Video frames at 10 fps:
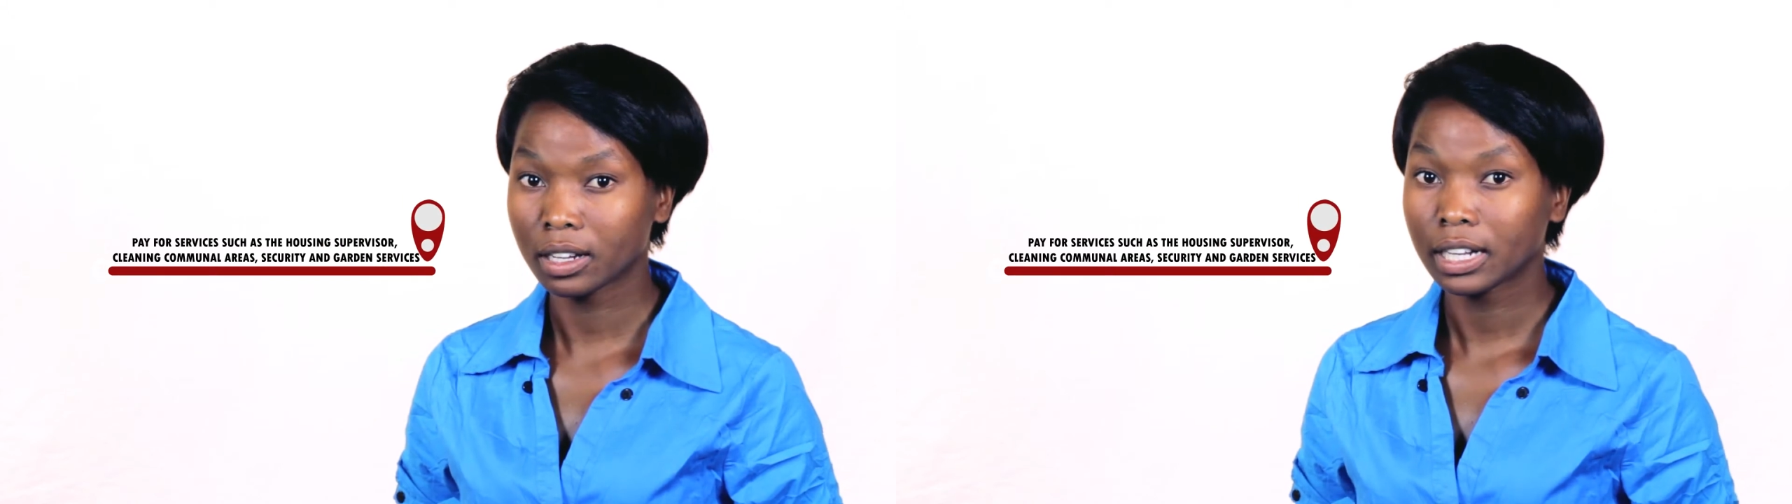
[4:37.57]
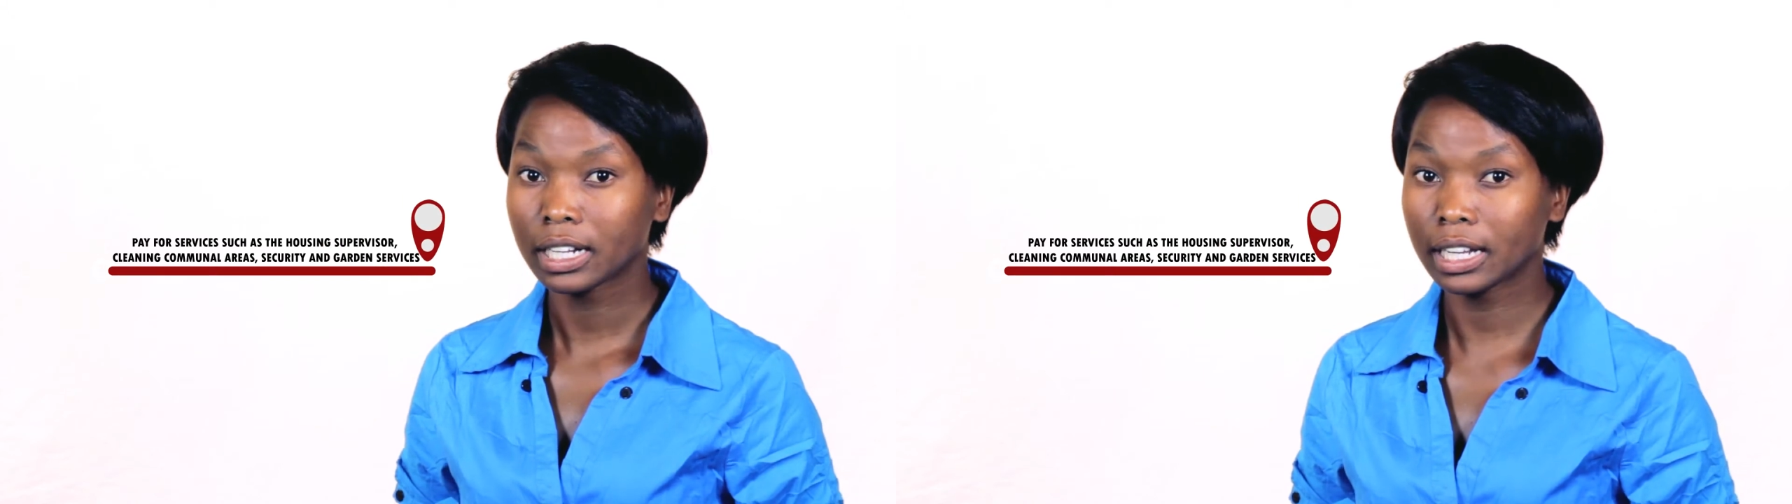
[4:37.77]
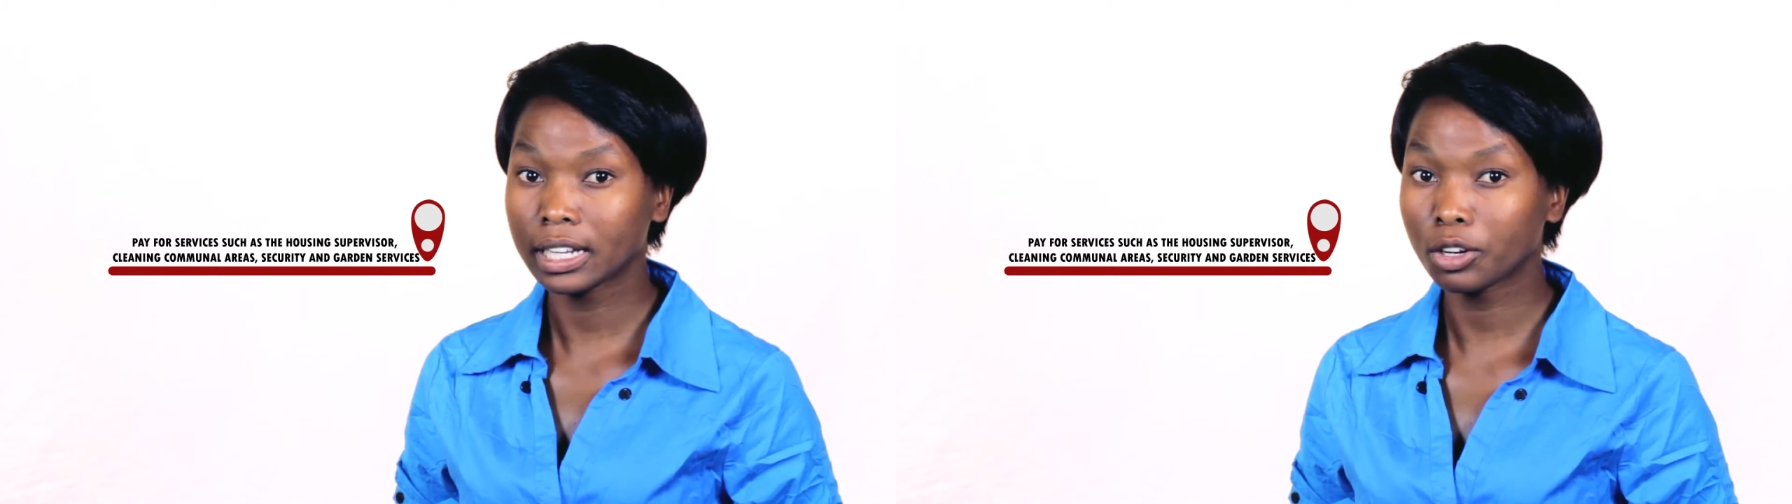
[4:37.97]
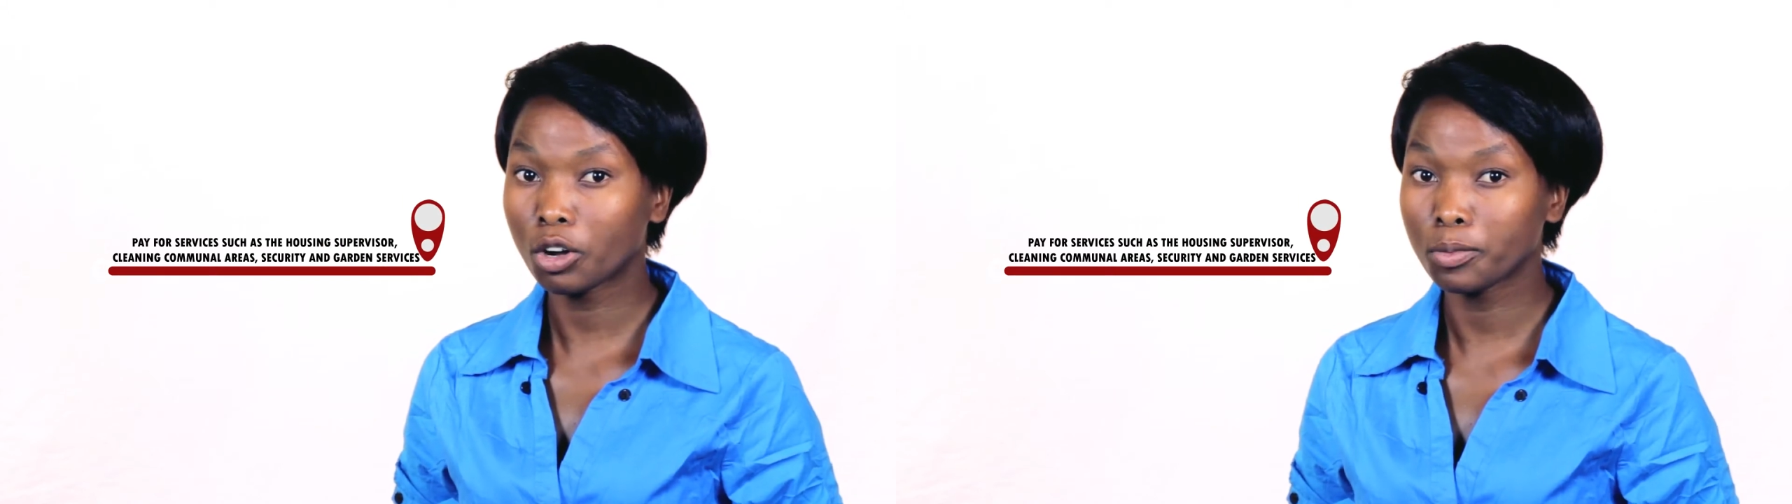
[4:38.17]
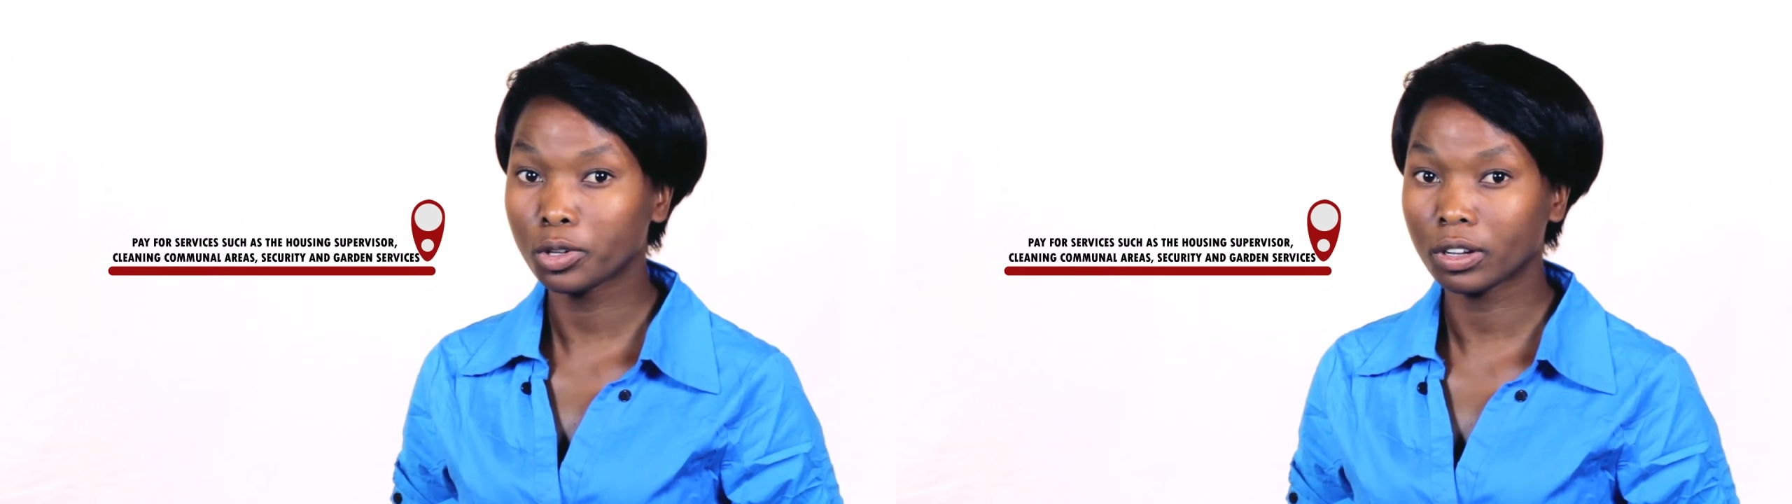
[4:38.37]
cleaning
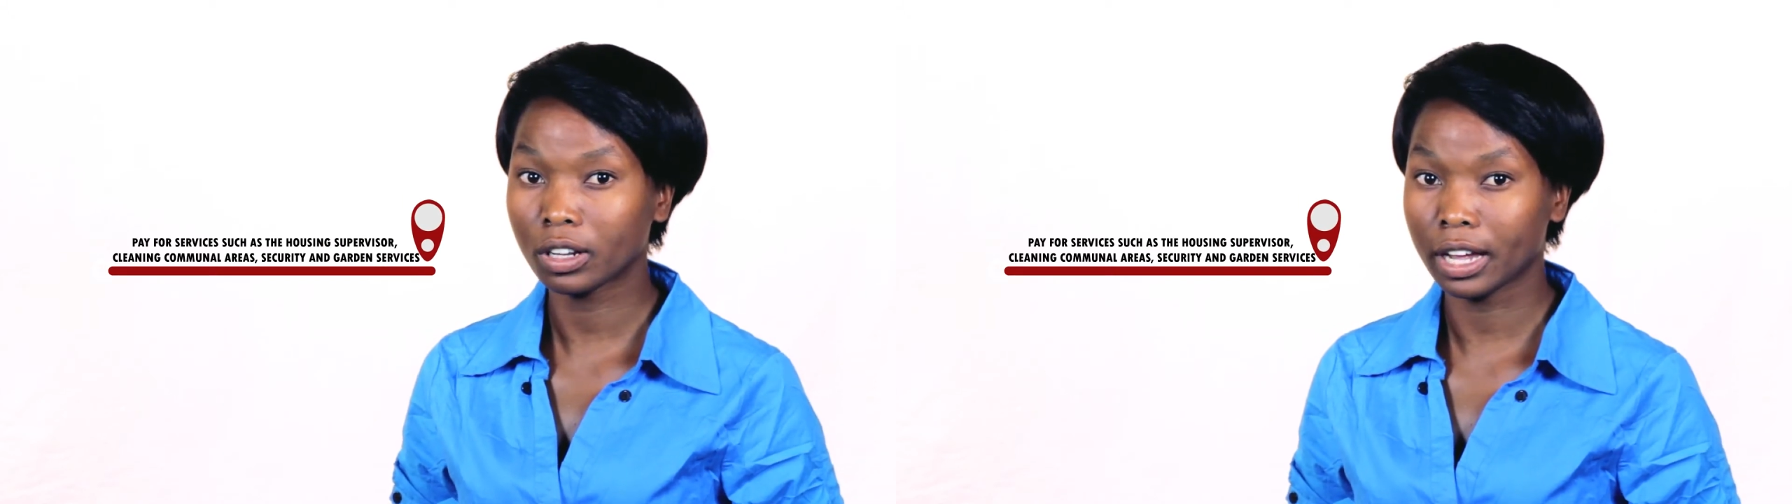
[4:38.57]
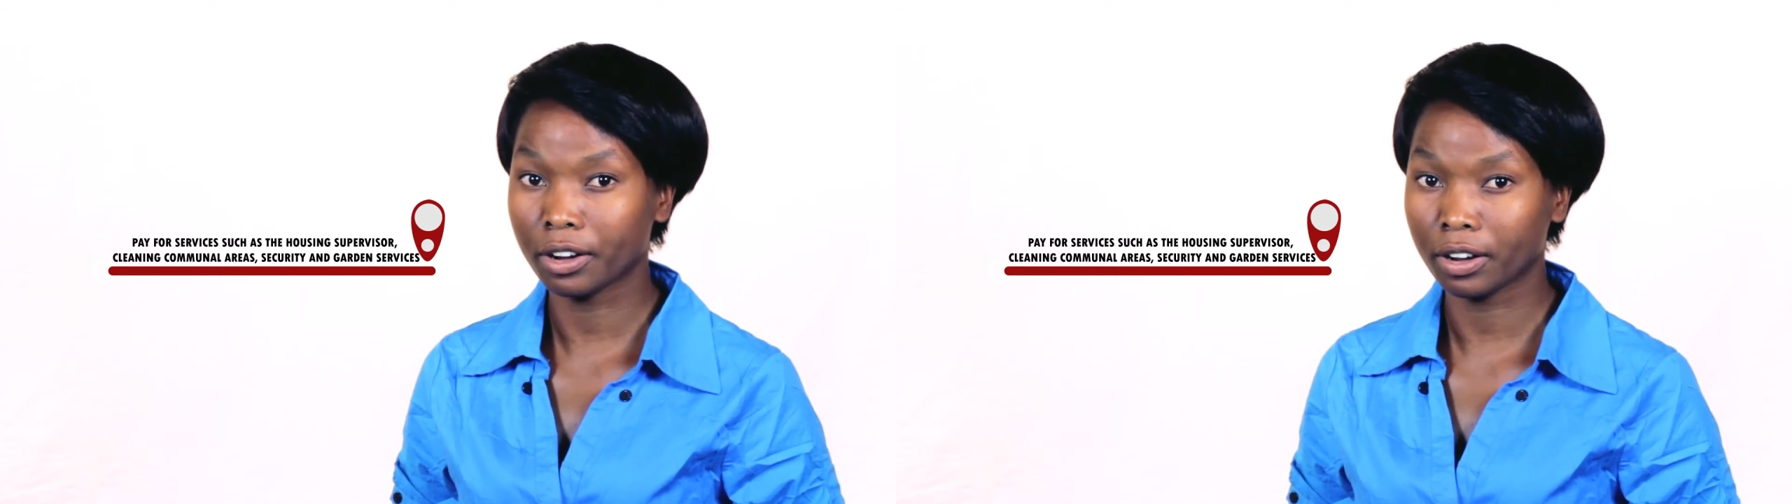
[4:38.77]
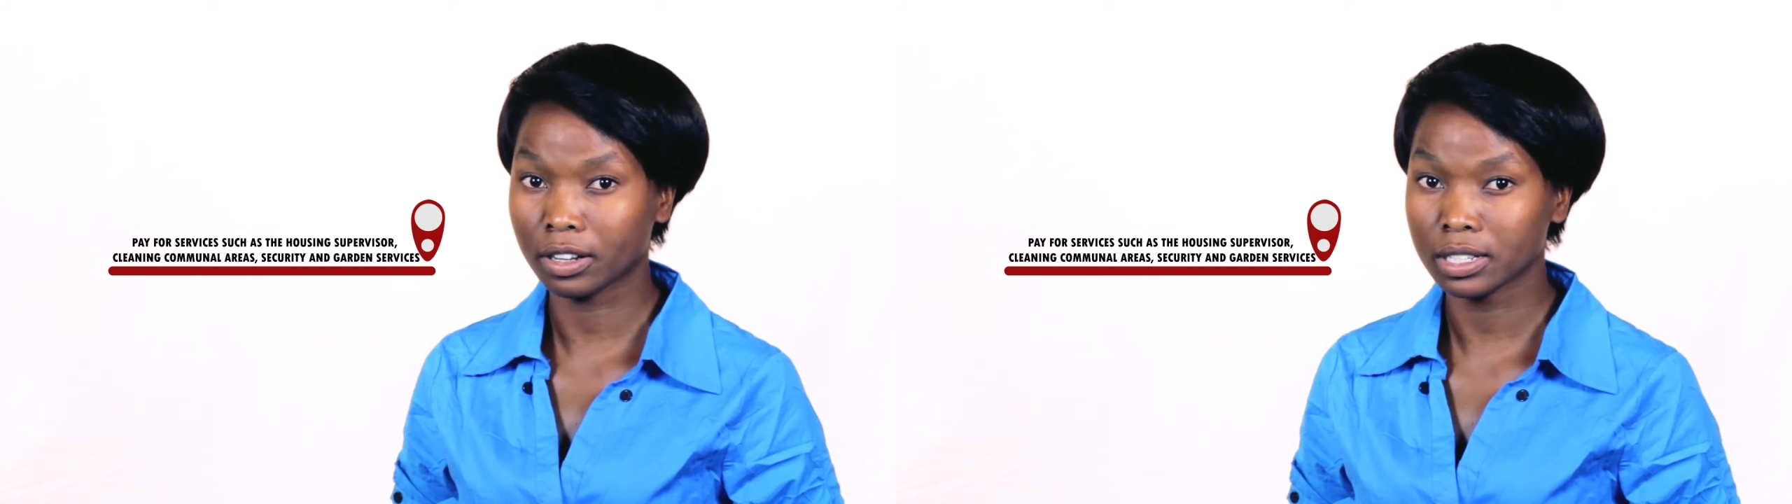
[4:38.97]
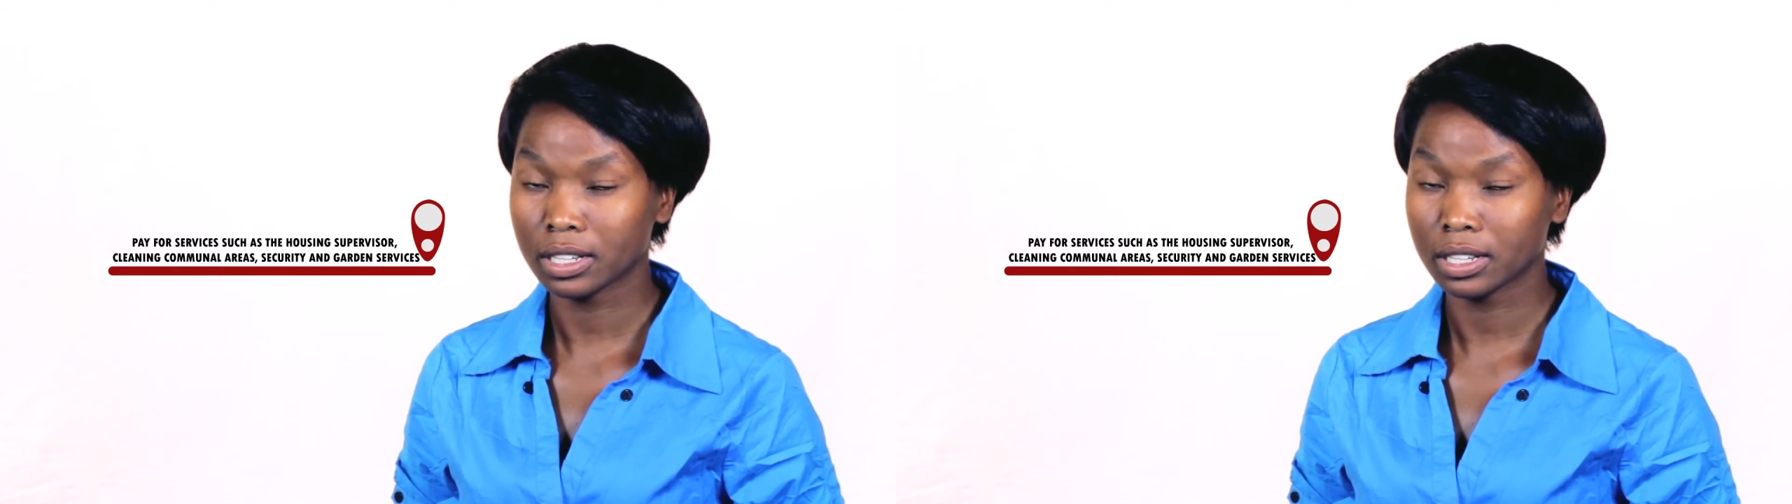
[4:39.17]
communal areas,